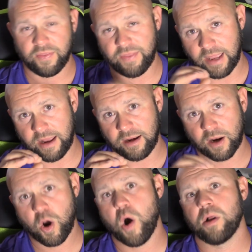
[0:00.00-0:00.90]

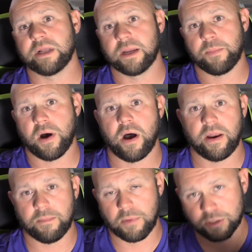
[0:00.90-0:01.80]
than calling
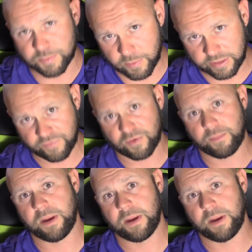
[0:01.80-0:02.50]
upon multiple different